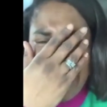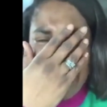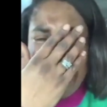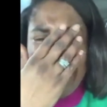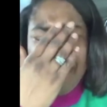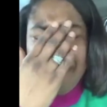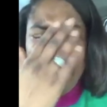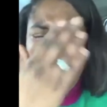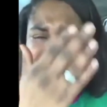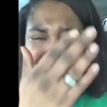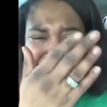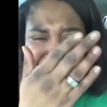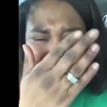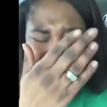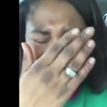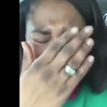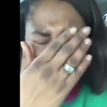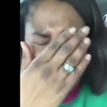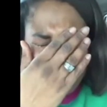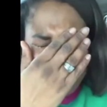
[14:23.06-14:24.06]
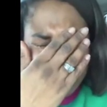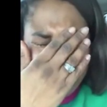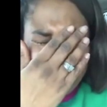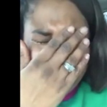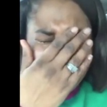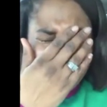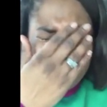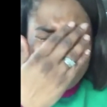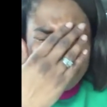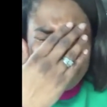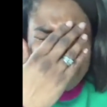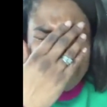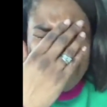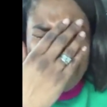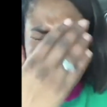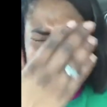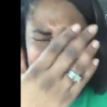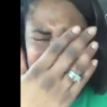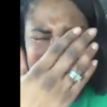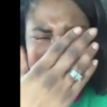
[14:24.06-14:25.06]
I am begging you.
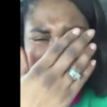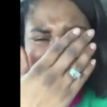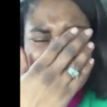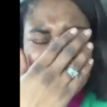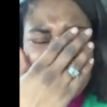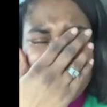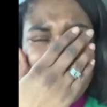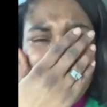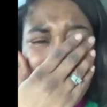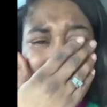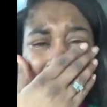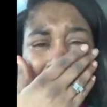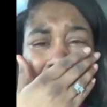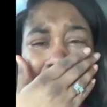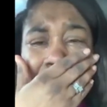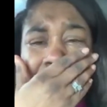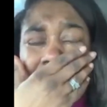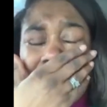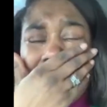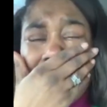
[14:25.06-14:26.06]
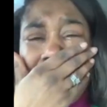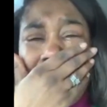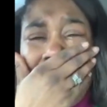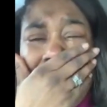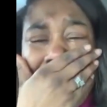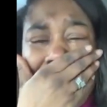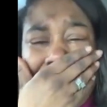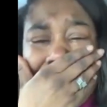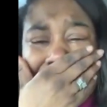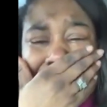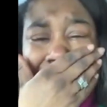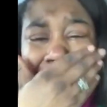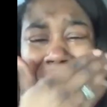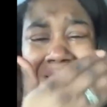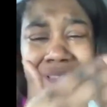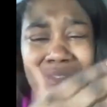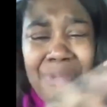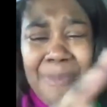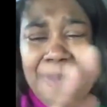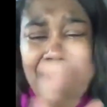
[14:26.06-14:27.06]
Please. Please tell
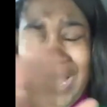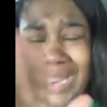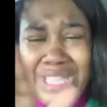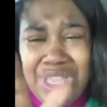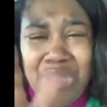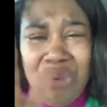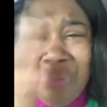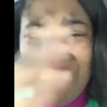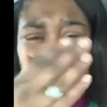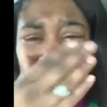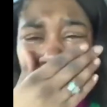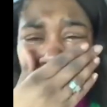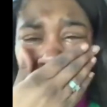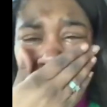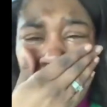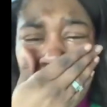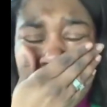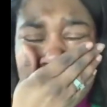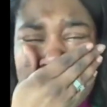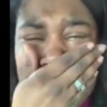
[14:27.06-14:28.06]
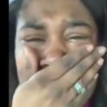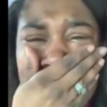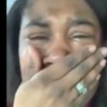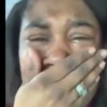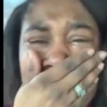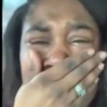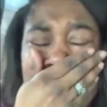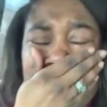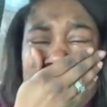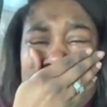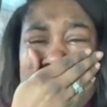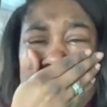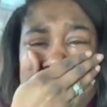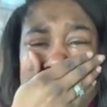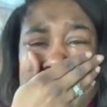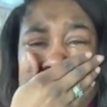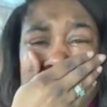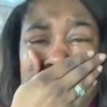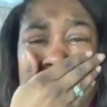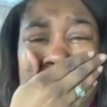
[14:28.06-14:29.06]
everybody you know.
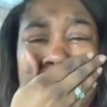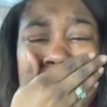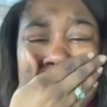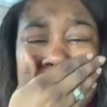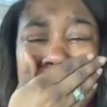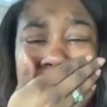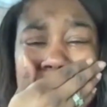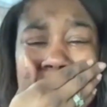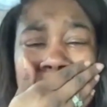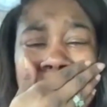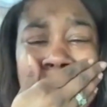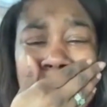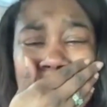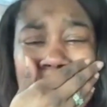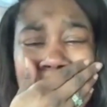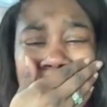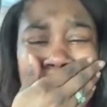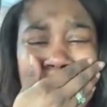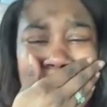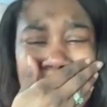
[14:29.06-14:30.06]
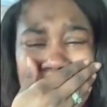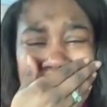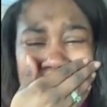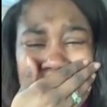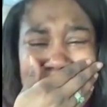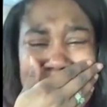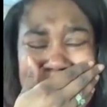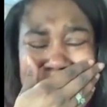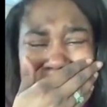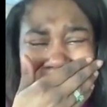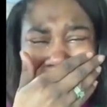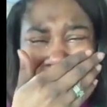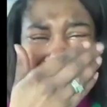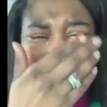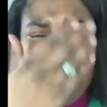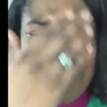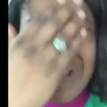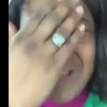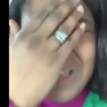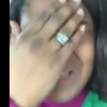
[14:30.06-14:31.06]
This is my husband's baby
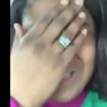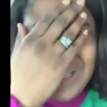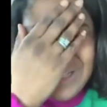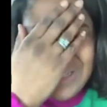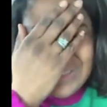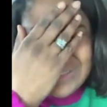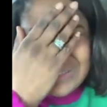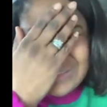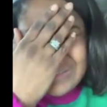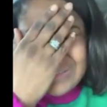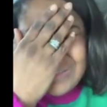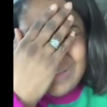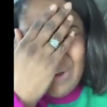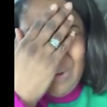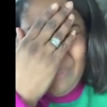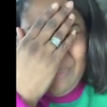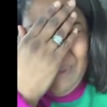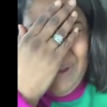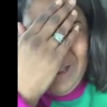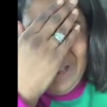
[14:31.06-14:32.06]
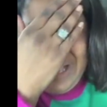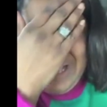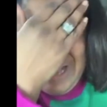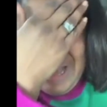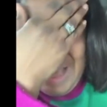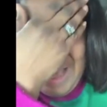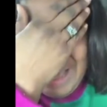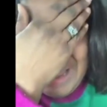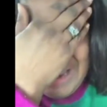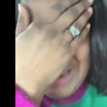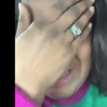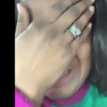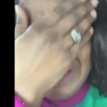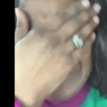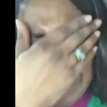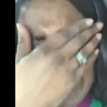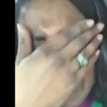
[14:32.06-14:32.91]
sister. Oh my God.